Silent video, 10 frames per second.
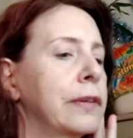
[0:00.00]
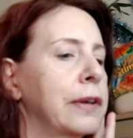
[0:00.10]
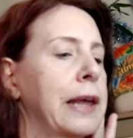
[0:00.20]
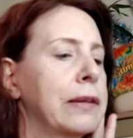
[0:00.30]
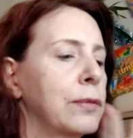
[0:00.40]

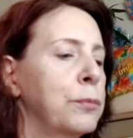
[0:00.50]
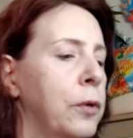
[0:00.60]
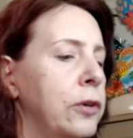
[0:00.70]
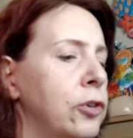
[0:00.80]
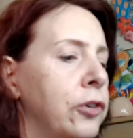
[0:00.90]
to get some
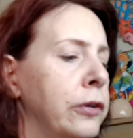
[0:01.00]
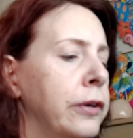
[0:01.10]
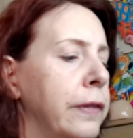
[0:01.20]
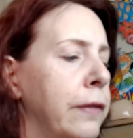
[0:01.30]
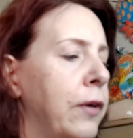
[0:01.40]
moisture
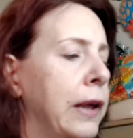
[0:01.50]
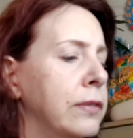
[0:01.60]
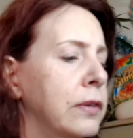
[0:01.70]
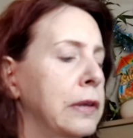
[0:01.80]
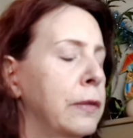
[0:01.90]
into the
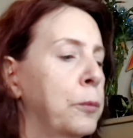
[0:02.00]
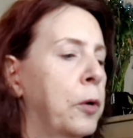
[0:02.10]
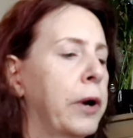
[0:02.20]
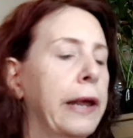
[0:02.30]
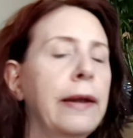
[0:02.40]
face in the
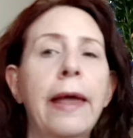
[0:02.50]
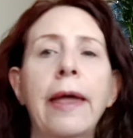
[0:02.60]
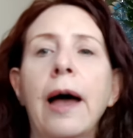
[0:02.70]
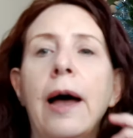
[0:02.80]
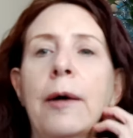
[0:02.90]
morning.
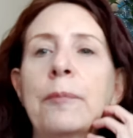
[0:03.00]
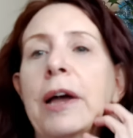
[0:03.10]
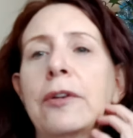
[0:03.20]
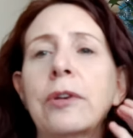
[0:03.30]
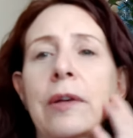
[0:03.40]
Um,
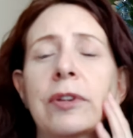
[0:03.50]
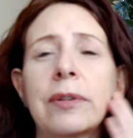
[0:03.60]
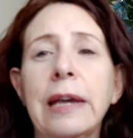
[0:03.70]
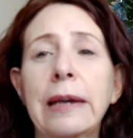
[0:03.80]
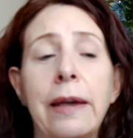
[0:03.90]
I do have
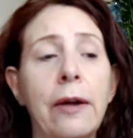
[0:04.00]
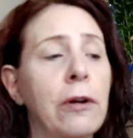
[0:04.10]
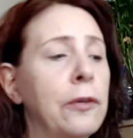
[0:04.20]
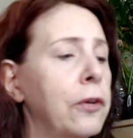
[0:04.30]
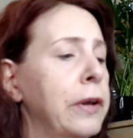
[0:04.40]

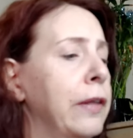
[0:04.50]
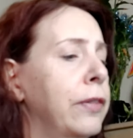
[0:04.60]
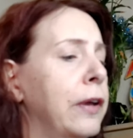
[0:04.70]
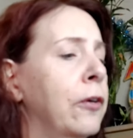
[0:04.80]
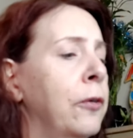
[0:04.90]
skincare
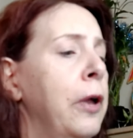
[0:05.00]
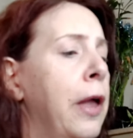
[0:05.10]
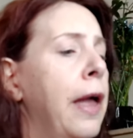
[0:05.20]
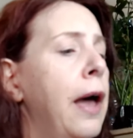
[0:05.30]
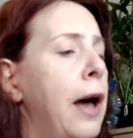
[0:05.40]
underneath here.
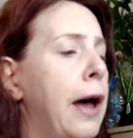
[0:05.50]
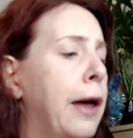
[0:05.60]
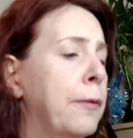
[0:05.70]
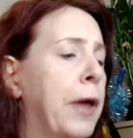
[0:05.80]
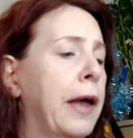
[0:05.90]

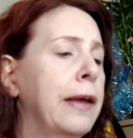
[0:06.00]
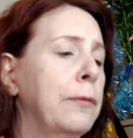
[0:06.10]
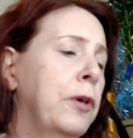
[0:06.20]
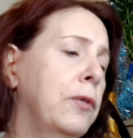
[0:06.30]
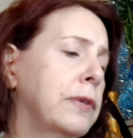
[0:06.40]
Um, I
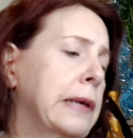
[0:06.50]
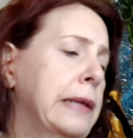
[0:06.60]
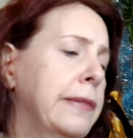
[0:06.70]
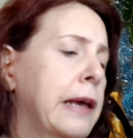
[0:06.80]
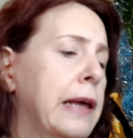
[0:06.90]
am
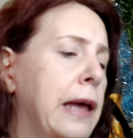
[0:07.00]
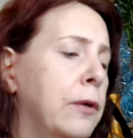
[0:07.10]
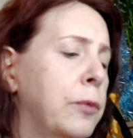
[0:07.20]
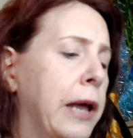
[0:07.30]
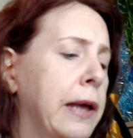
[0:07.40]
using the
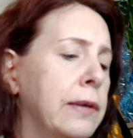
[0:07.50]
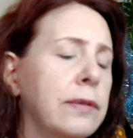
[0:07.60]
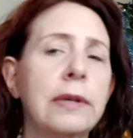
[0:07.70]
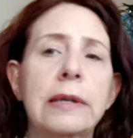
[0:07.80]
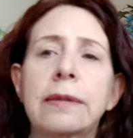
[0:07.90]
L Y
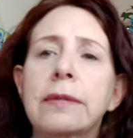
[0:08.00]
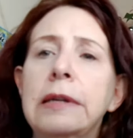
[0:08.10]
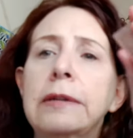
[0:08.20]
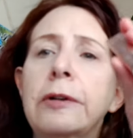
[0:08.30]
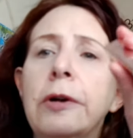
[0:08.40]
S
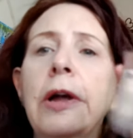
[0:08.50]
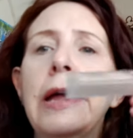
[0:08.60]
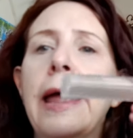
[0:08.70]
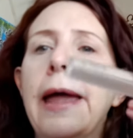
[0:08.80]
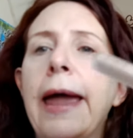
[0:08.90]
concealer,
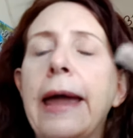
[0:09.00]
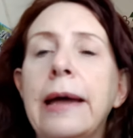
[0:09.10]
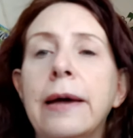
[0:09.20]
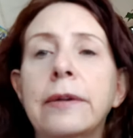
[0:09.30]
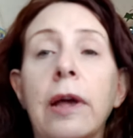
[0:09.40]

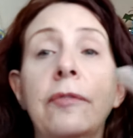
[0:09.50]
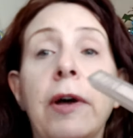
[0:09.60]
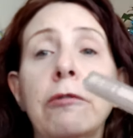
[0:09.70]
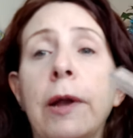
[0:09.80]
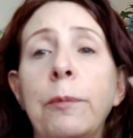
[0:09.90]
and I've
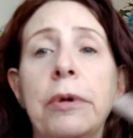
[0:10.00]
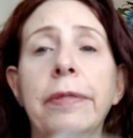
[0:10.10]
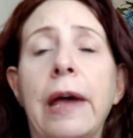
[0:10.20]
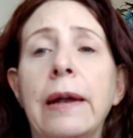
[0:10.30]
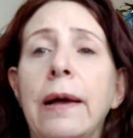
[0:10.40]
already
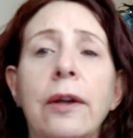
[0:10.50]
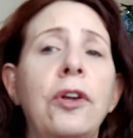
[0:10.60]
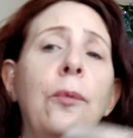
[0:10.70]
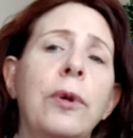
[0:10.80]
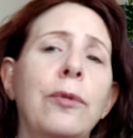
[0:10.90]
put that on.
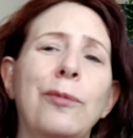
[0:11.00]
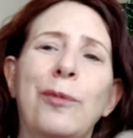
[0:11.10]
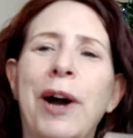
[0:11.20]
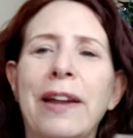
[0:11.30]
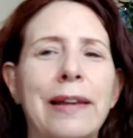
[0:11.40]
You wouldn't
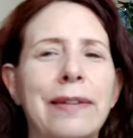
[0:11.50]
want